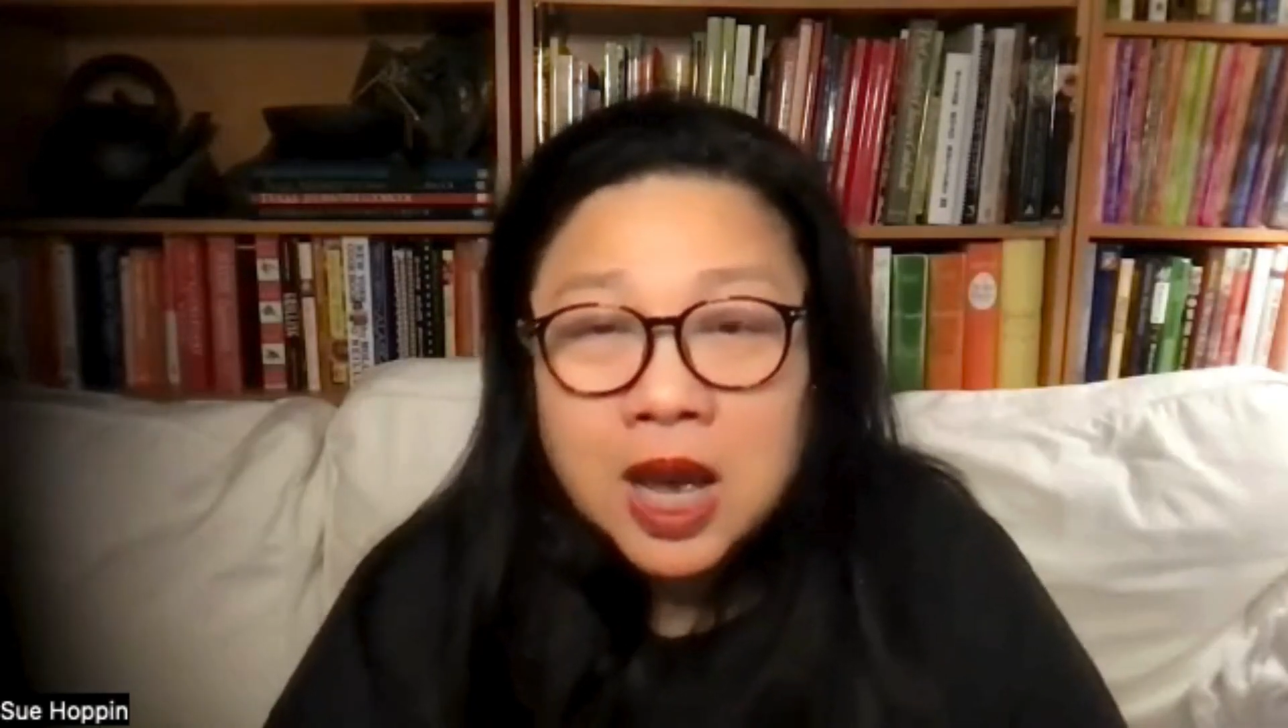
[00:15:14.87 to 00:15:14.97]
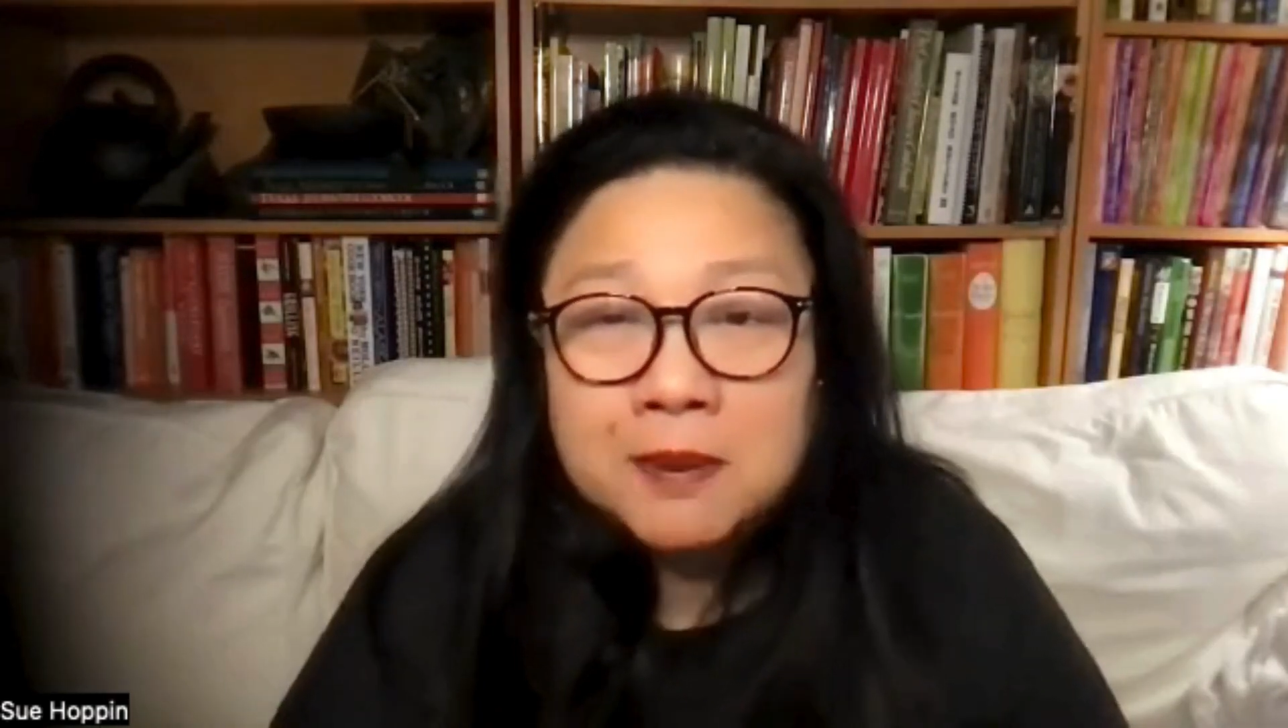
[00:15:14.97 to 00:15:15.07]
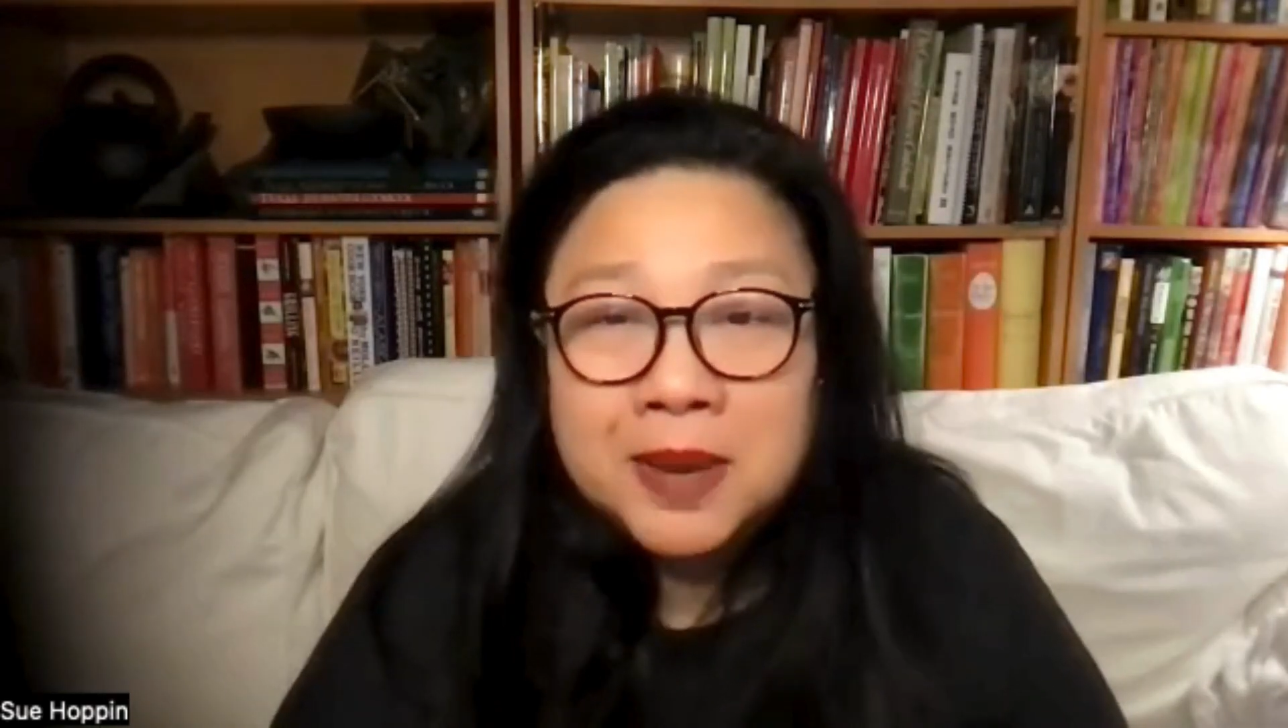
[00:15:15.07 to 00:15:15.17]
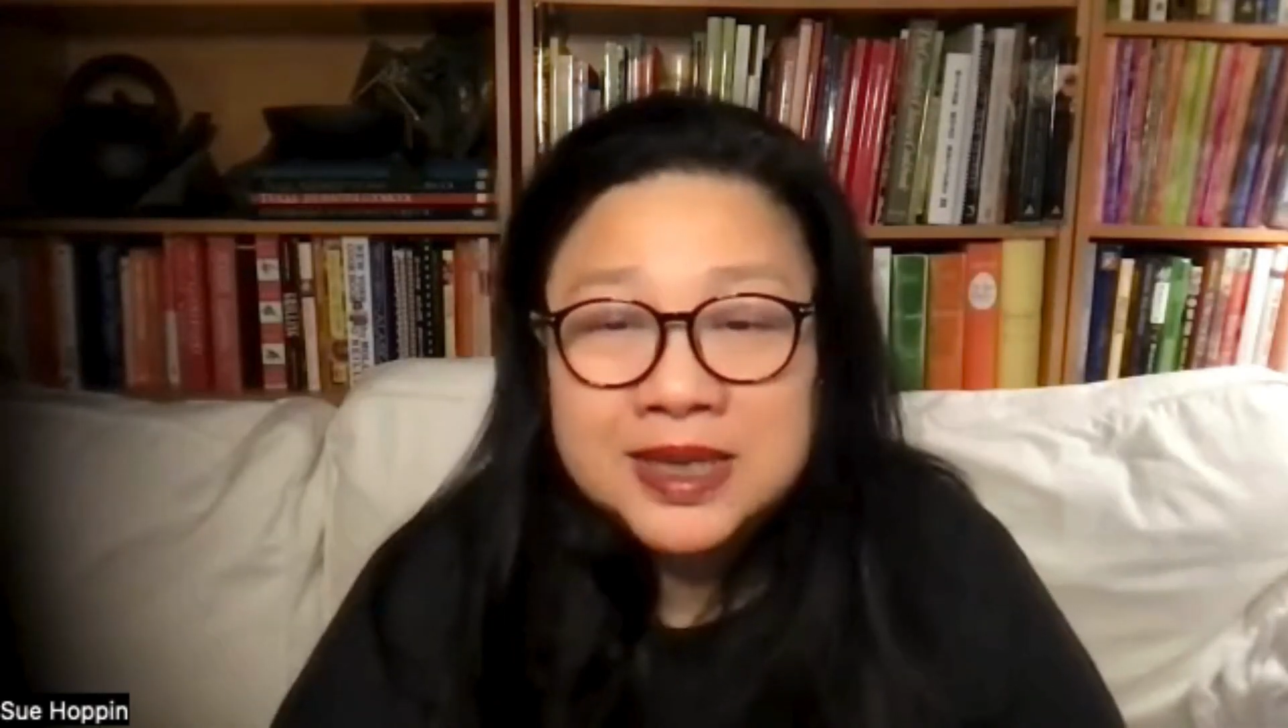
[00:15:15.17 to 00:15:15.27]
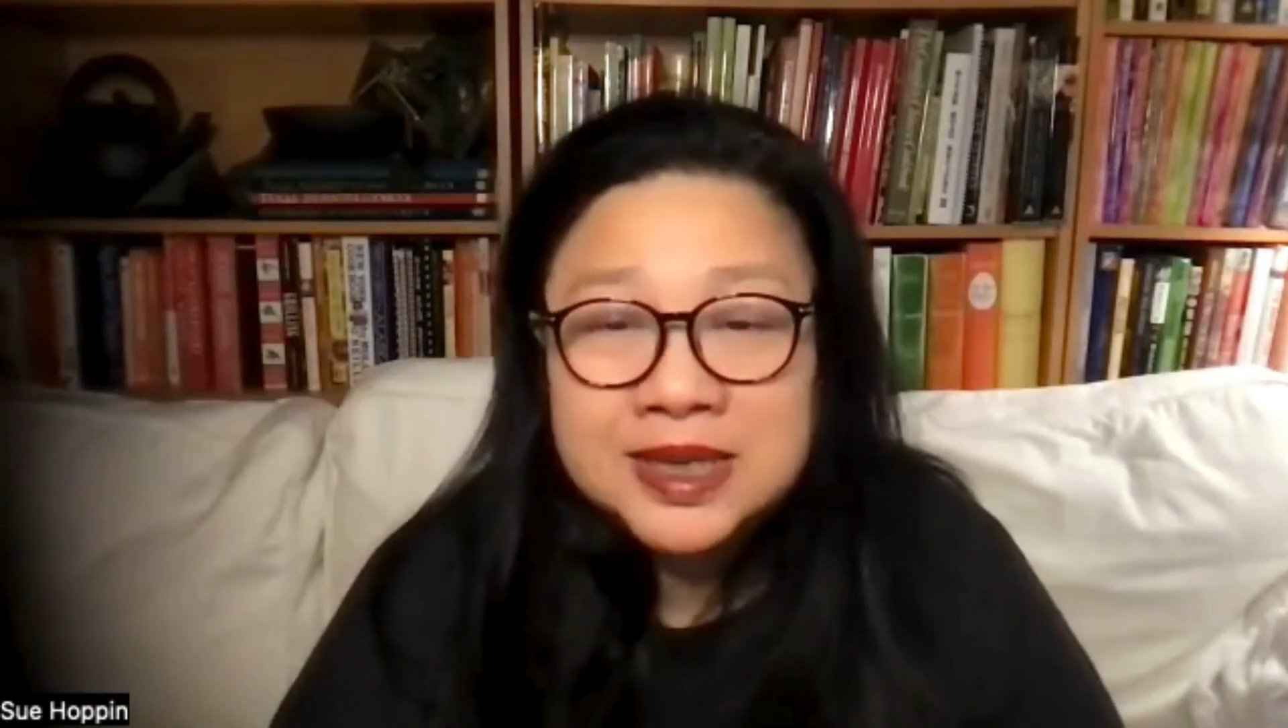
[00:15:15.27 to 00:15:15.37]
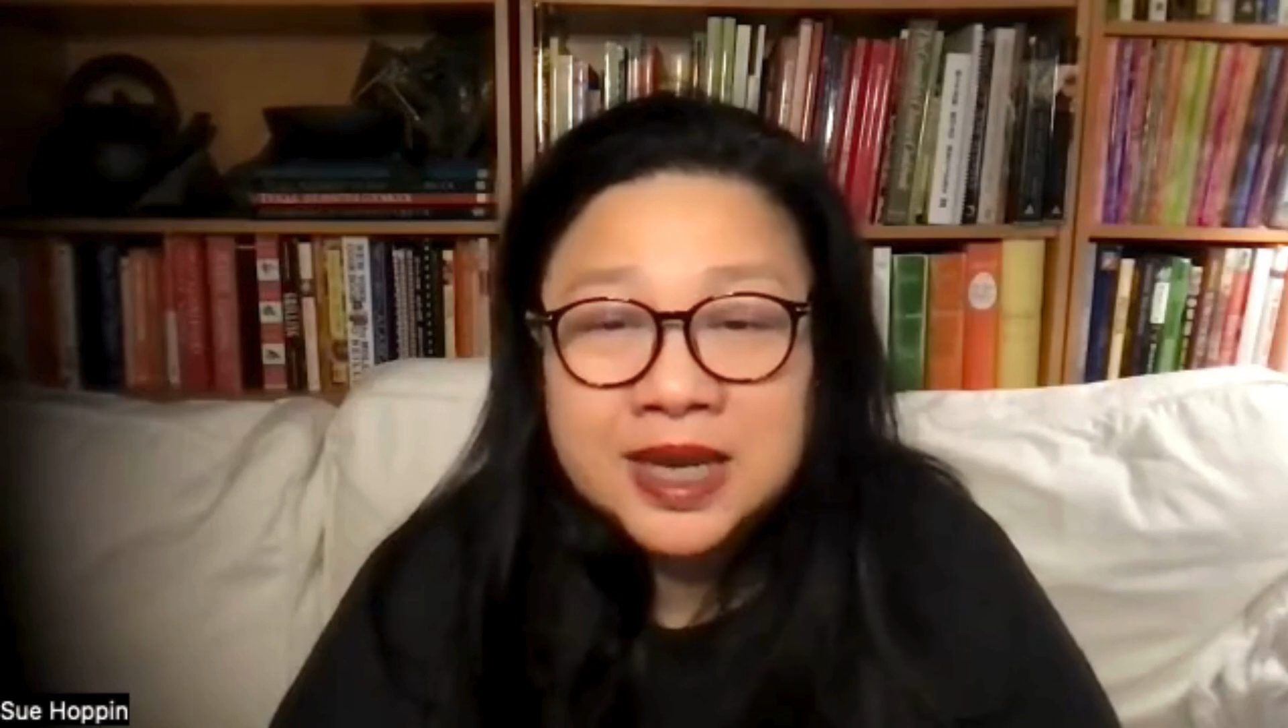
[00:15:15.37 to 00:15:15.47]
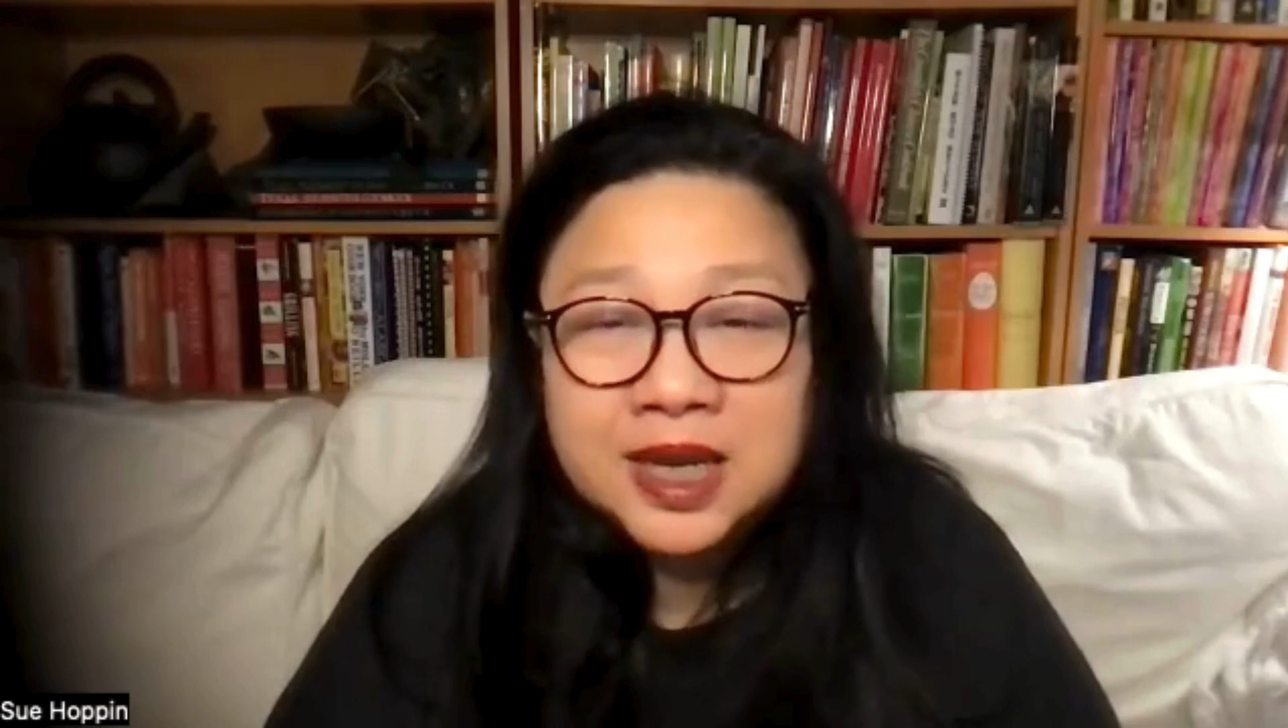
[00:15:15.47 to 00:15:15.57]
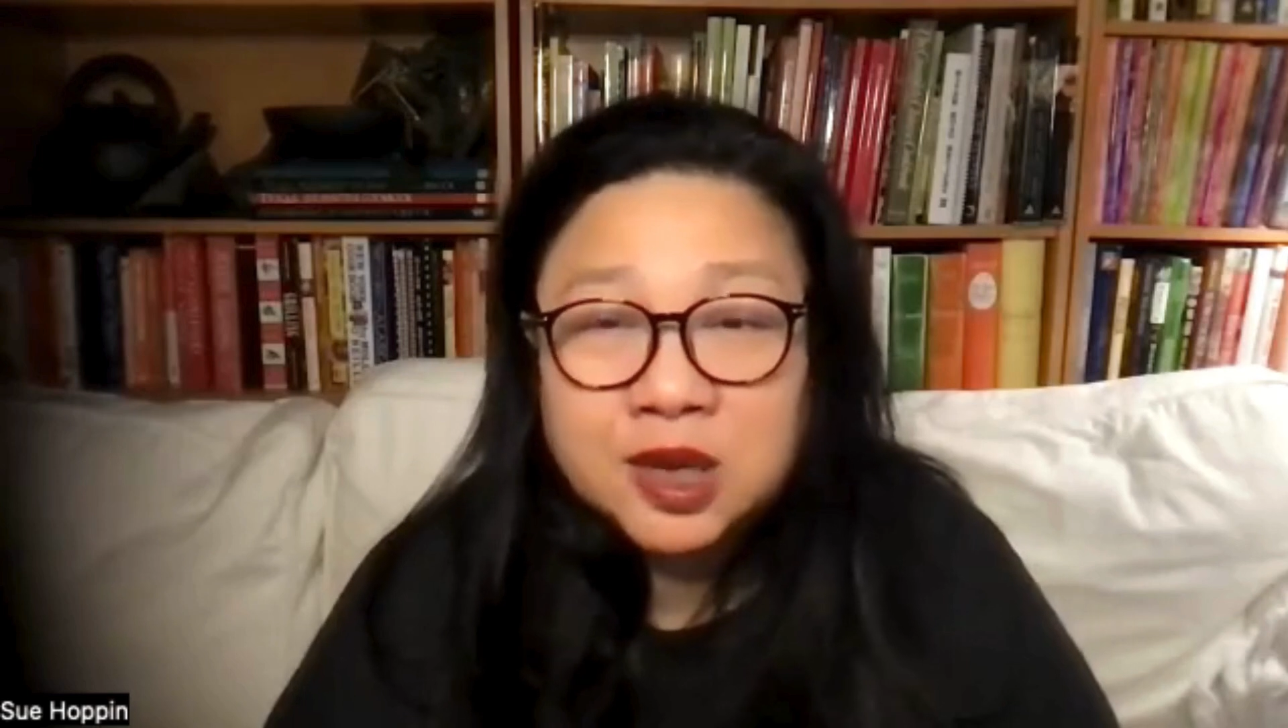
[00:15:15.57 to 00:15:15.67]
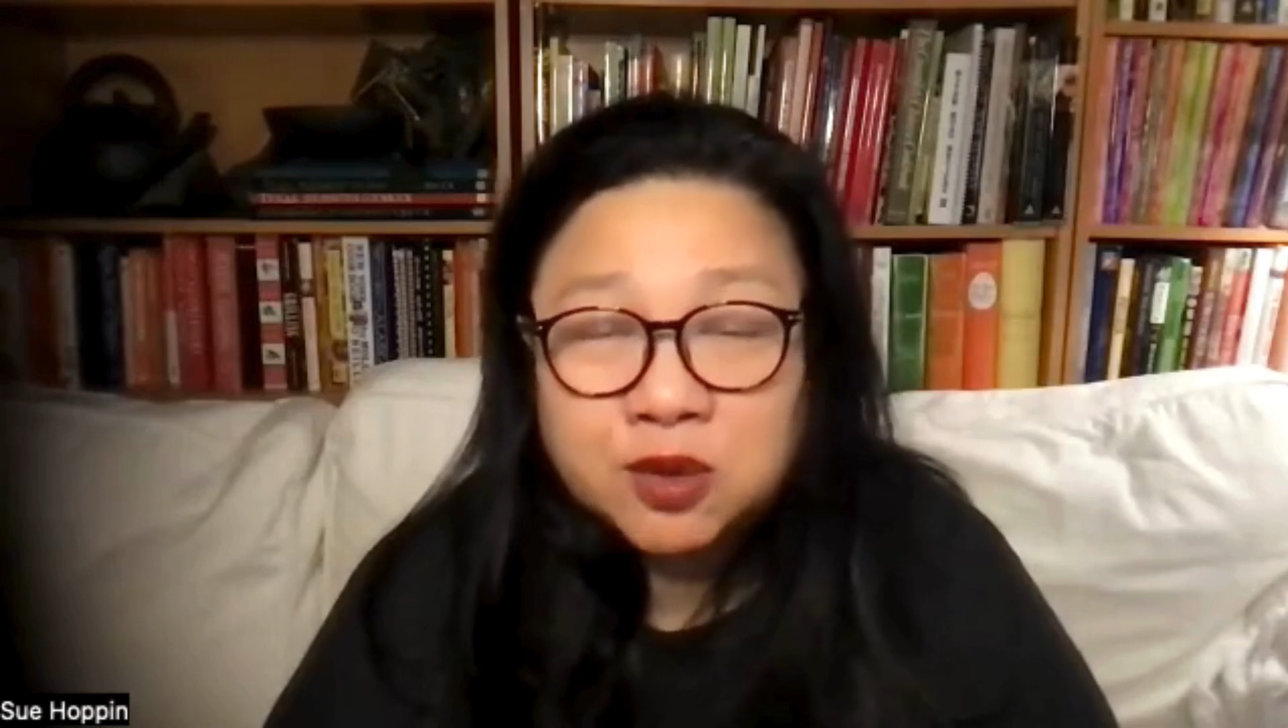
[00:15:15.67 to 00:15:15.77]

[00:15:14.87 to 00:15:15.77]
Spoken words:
on maintaining